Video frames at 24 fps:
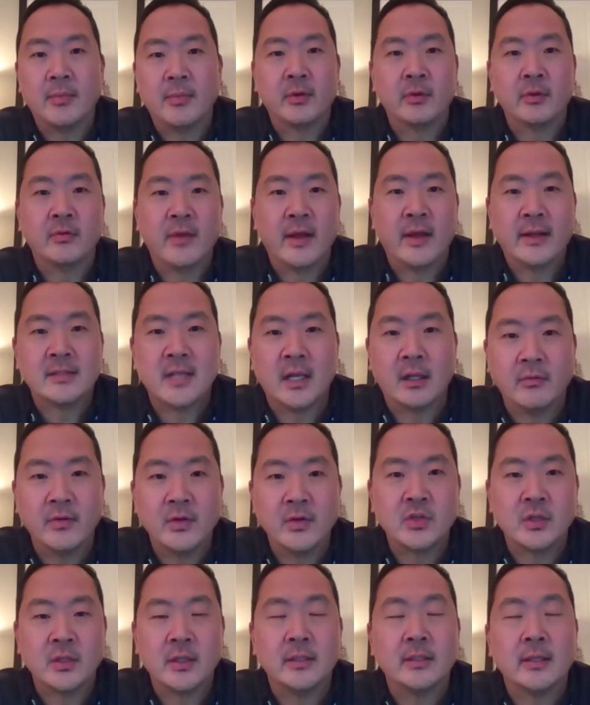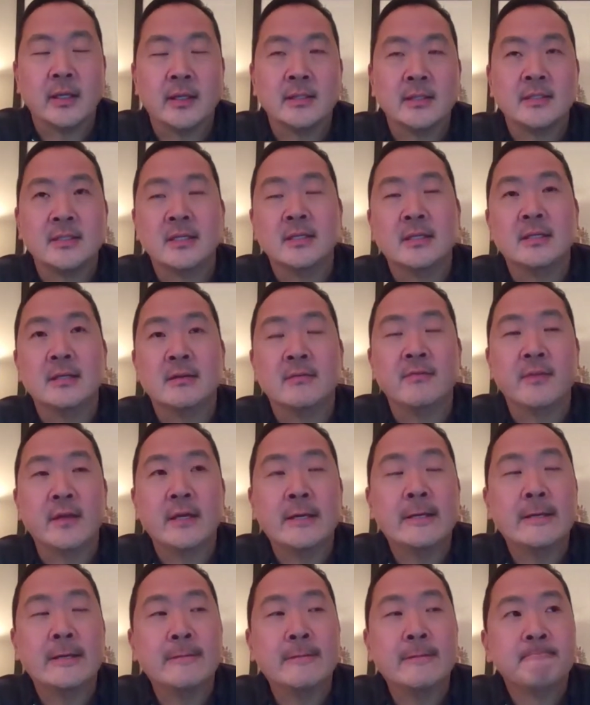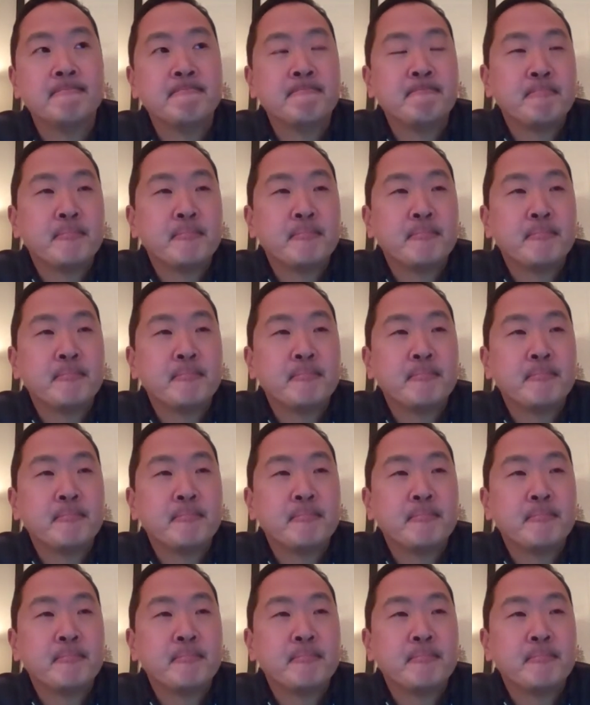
through advanced television and CTV.